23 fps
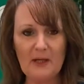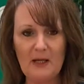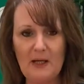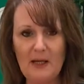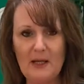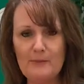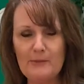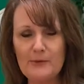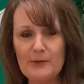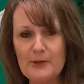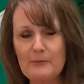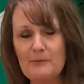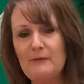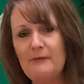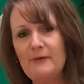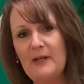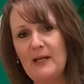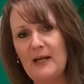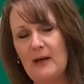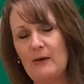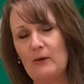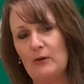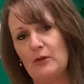some of the
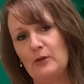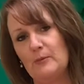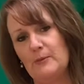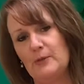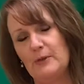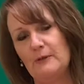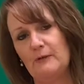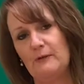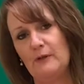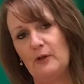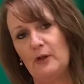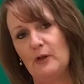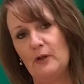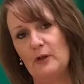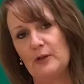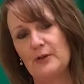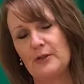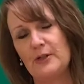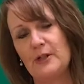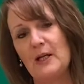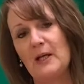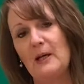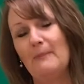outcomes, of
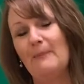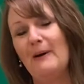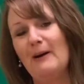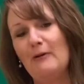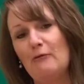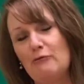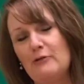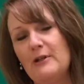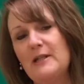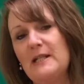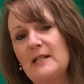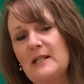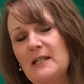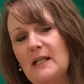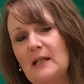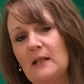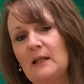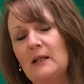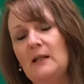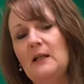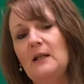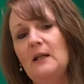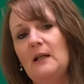course, by reading
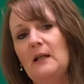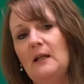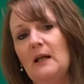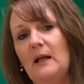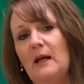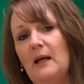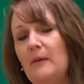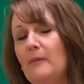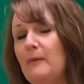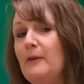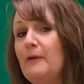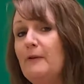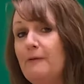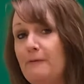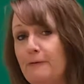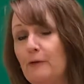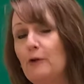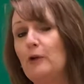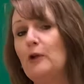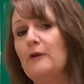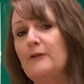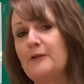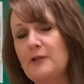the
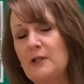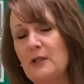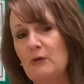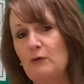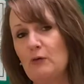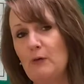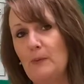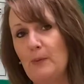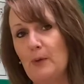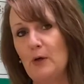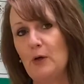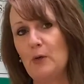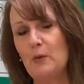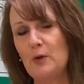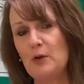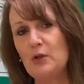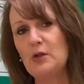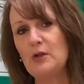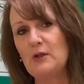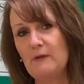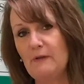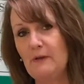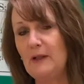full Ofsted report, which
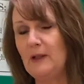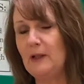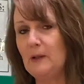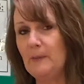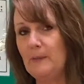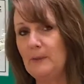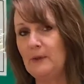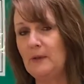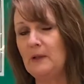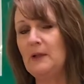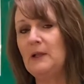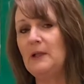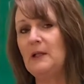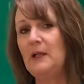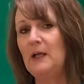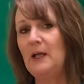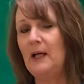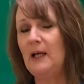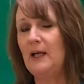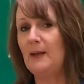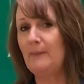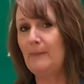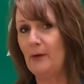is available
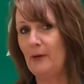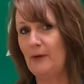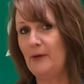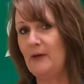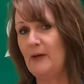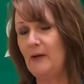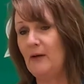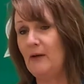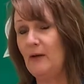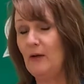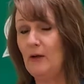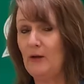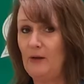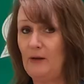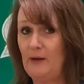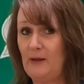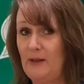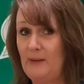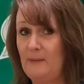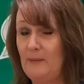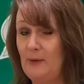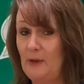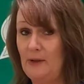on
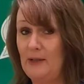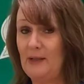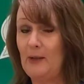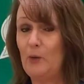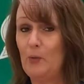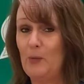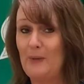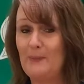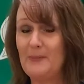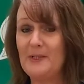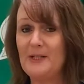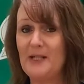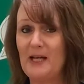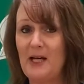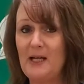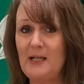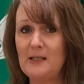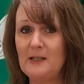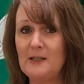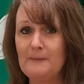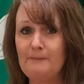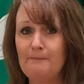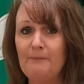our
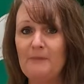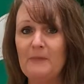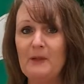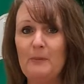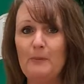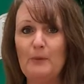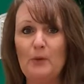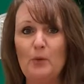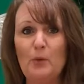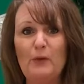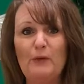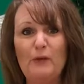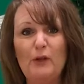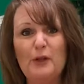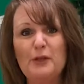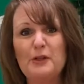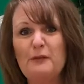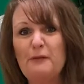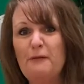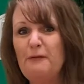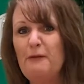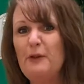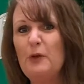website. But we've got a
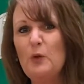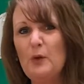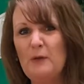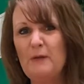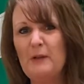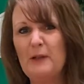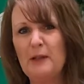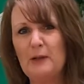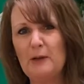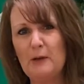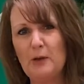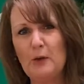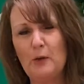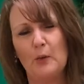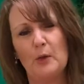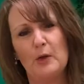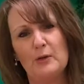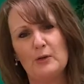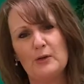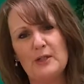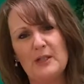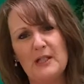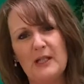few of the little
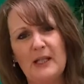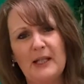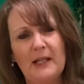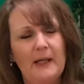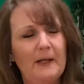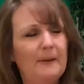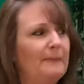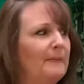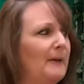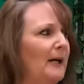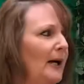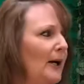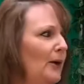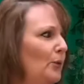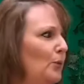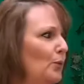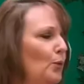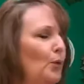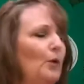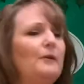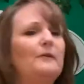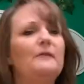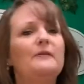quotes here, and
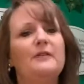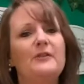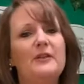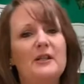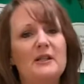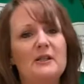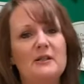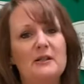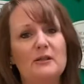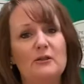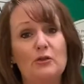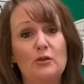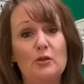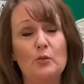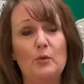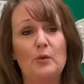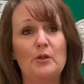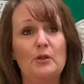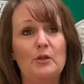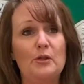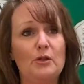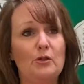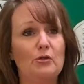one of the things I just
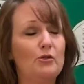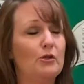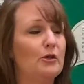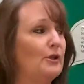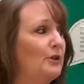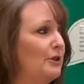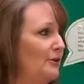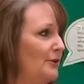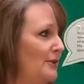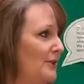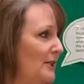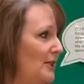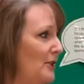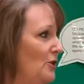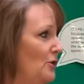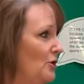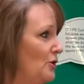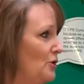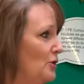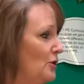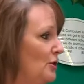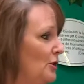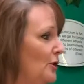want to draw your
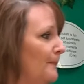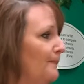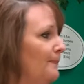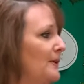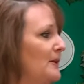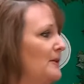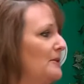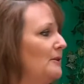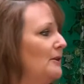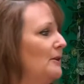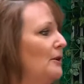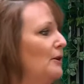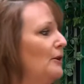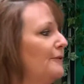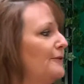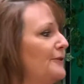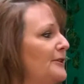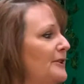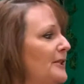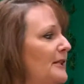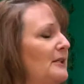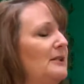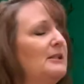attention to is that the
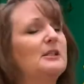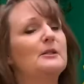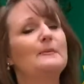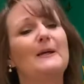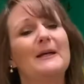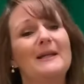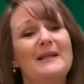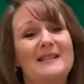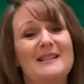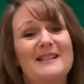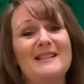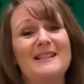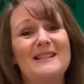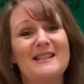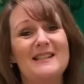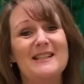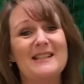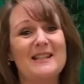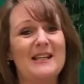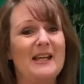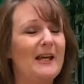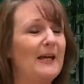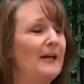Ofsted inspector did
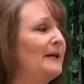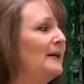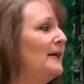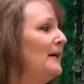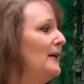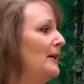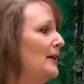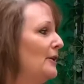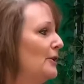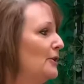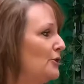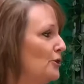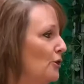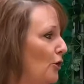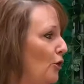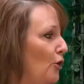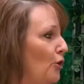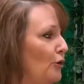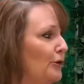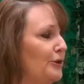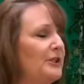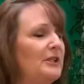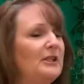say that
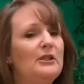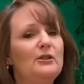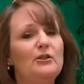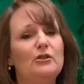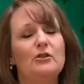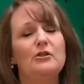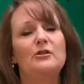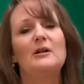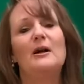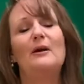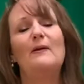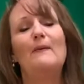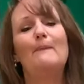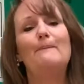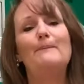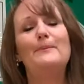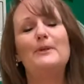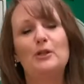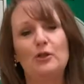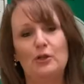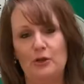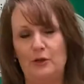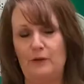all teachers are
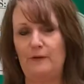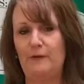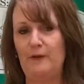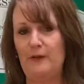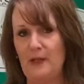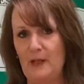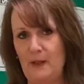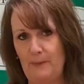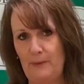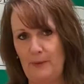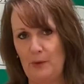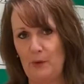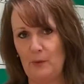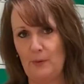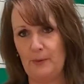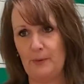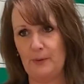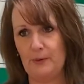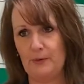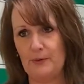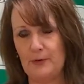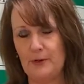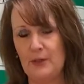ambitious for their
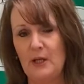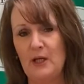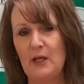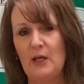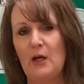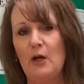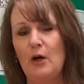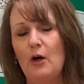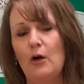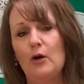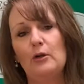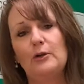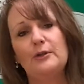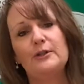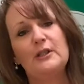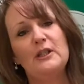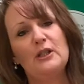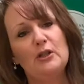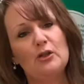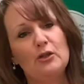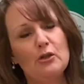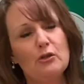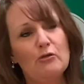pupils. All
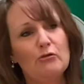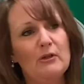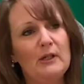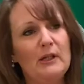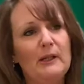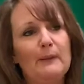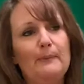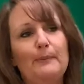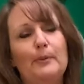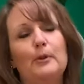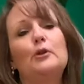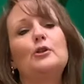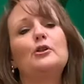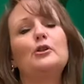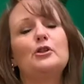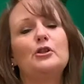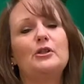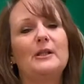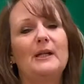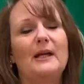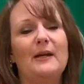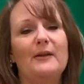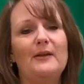teachers really push
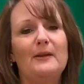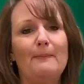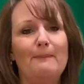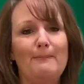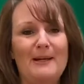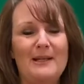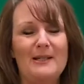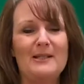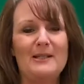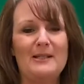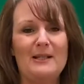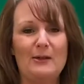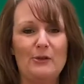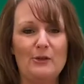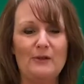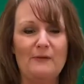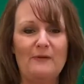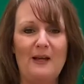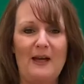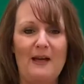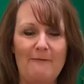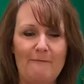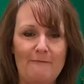to get the best out of
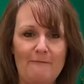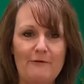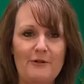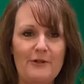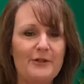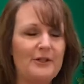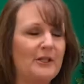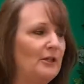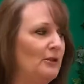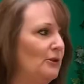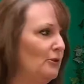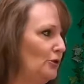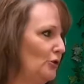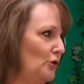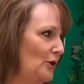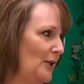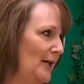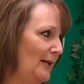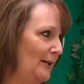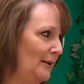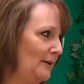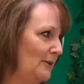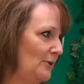every single
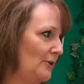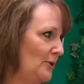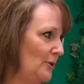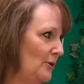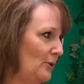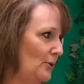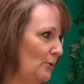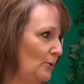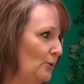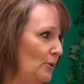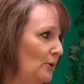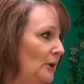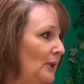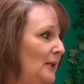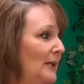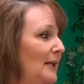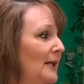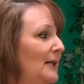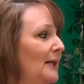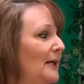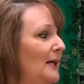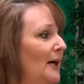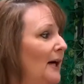child in school.
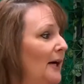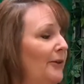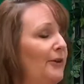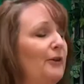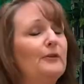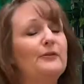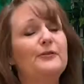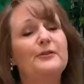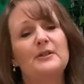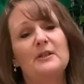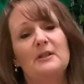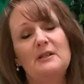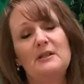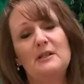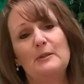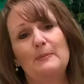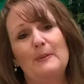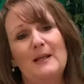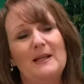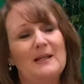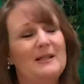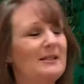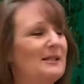And the Ofsted
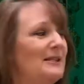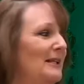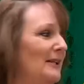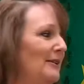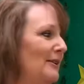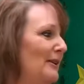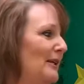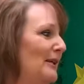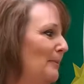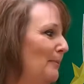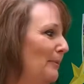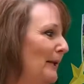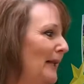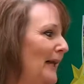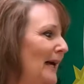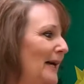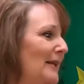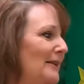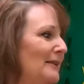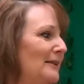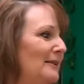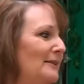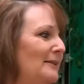inspector said they
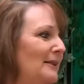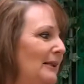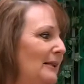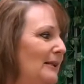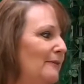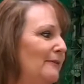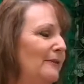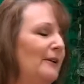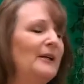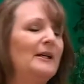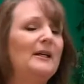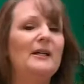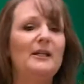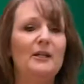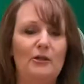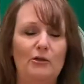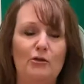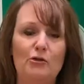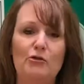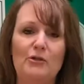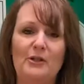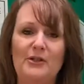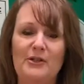plan and deliver
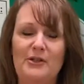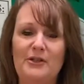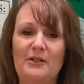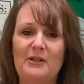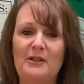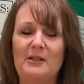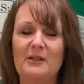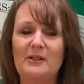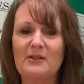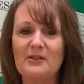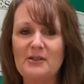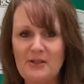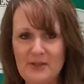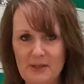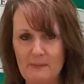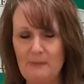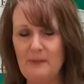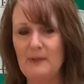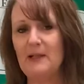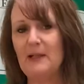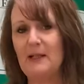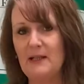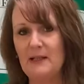interesting,
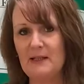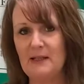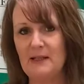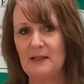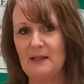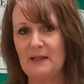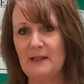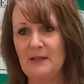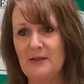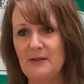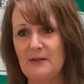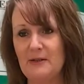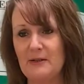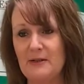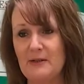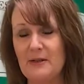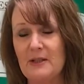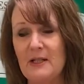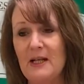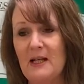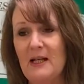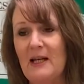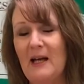stimulating lessons,
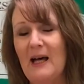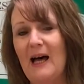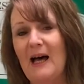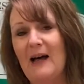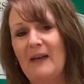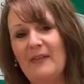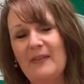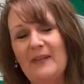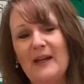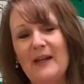and that